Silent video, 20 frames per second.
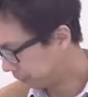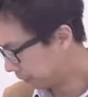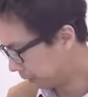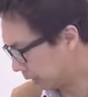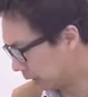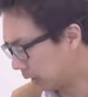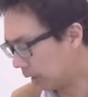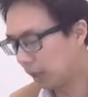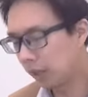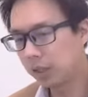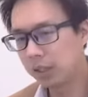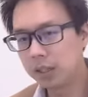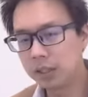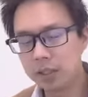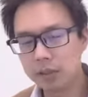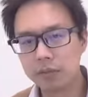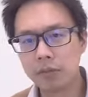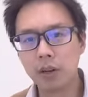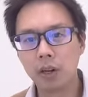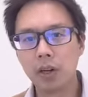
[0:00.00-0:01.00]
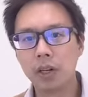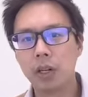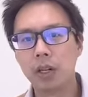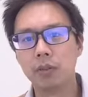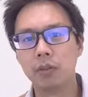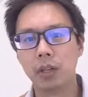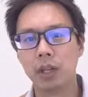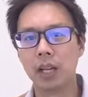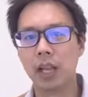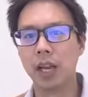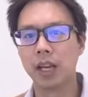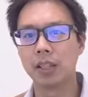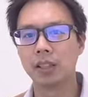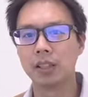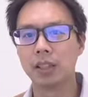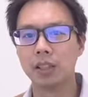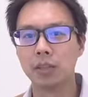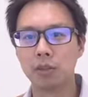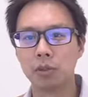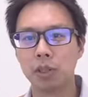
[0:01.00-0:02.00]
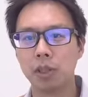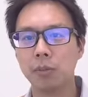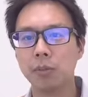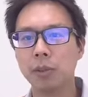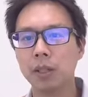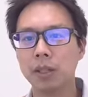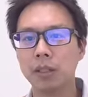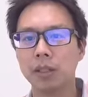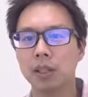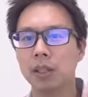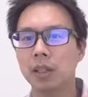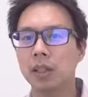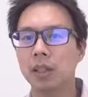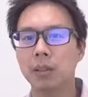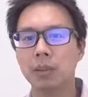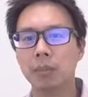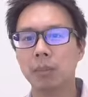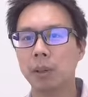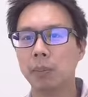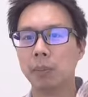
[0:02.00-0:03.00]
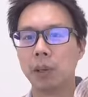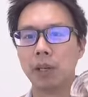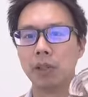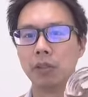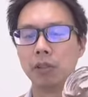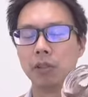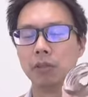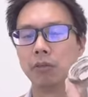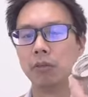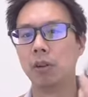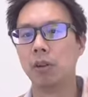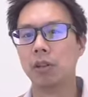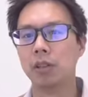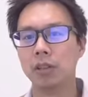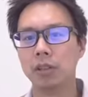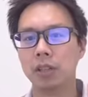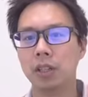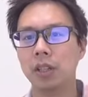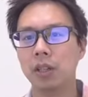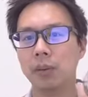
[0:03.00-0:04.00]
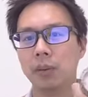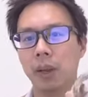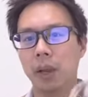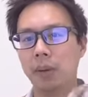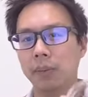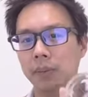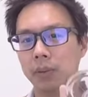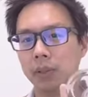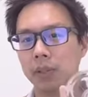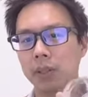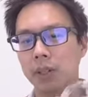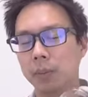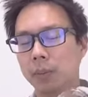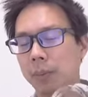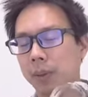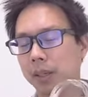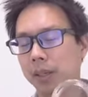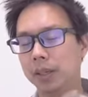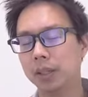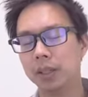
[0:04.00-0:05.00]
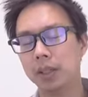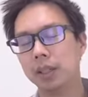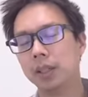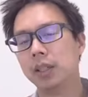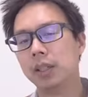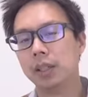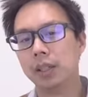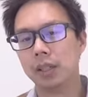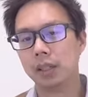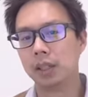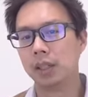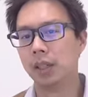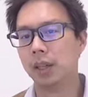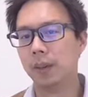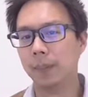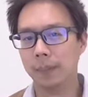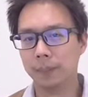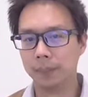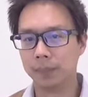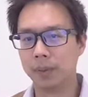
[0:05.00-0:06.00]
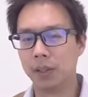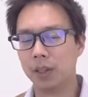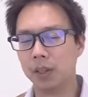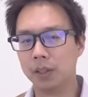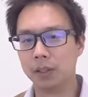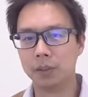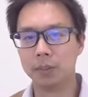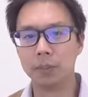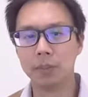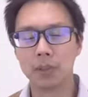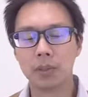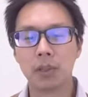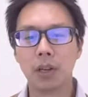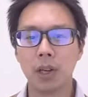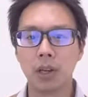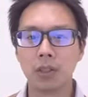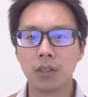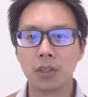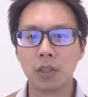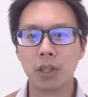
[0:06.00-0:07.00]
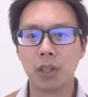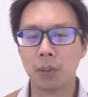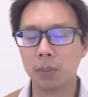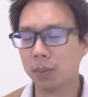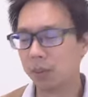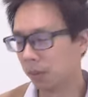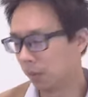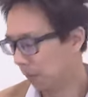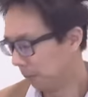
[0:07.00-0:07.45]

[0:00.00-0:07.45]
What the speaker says: Again, it's very relaxing treatment. My patient falls asleep after cupping on the massage table,